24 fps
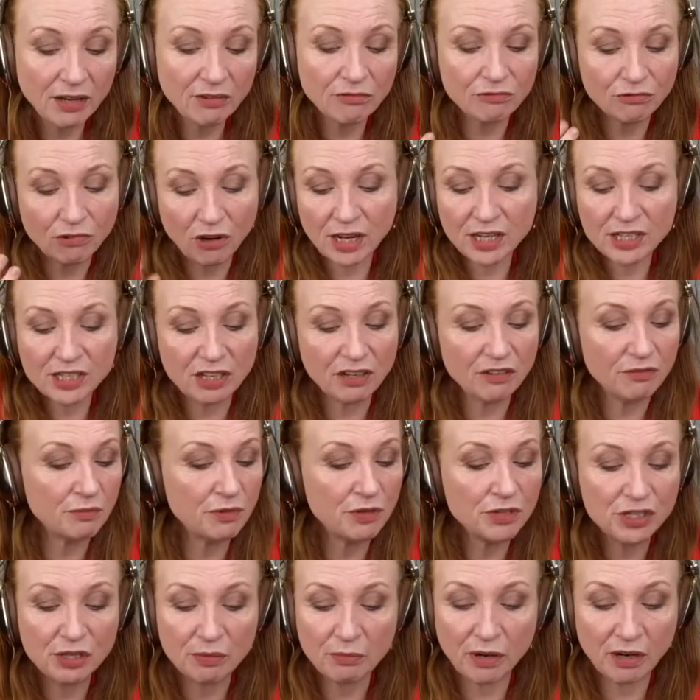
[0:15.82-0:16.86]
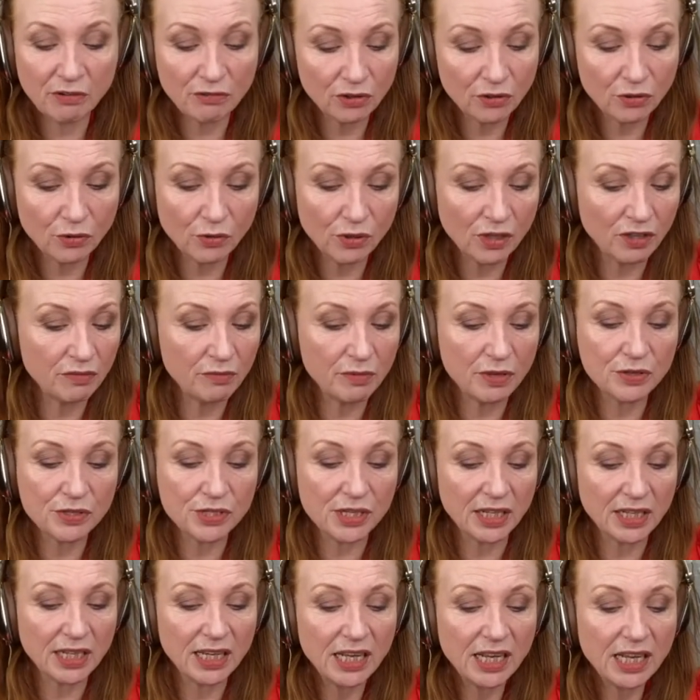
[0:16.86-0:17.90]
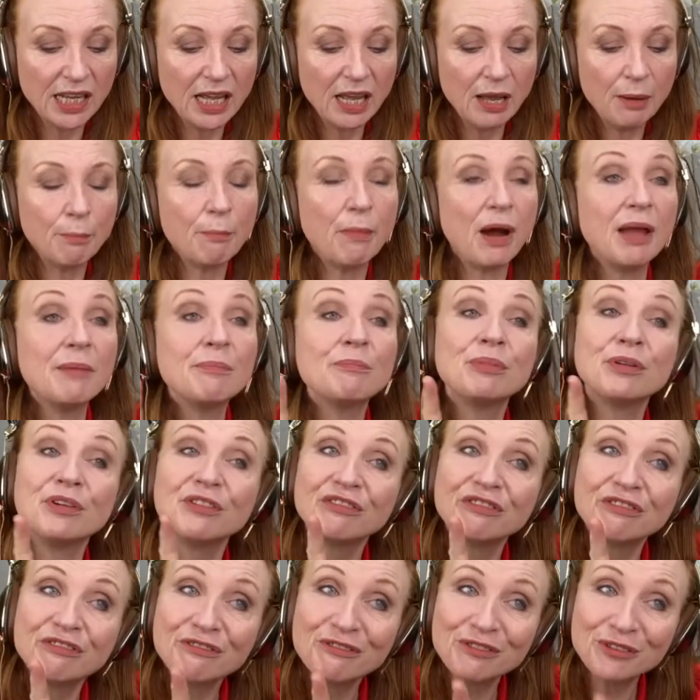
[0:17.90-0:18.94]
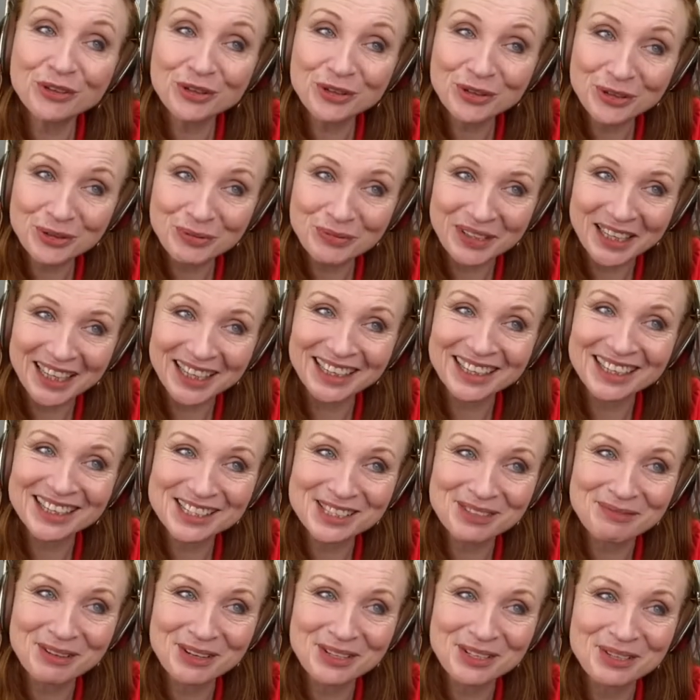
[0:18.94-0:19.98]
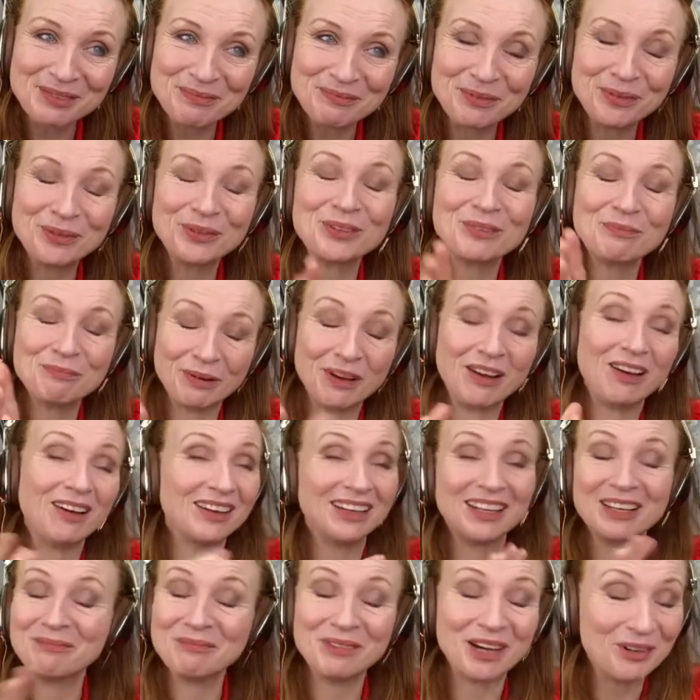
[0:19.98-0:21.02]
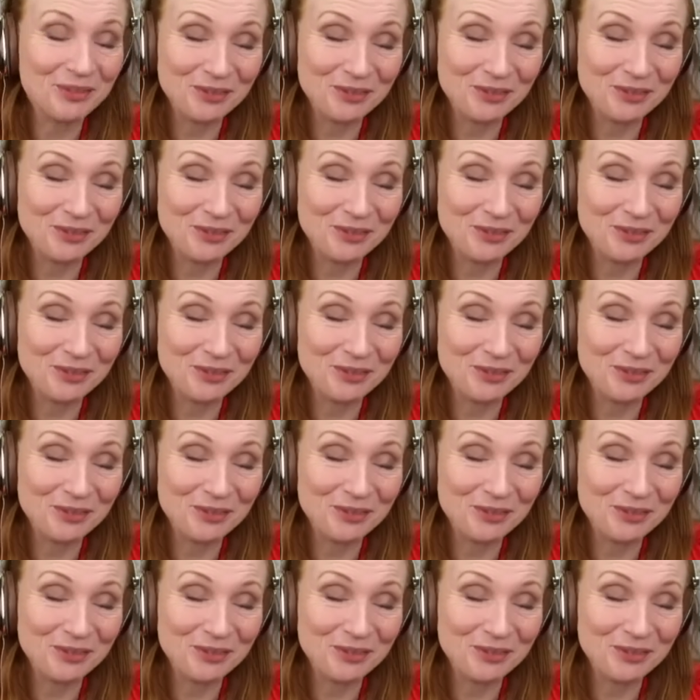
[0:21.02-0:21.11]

writing of music, my recording of music, my performing is the most important part in my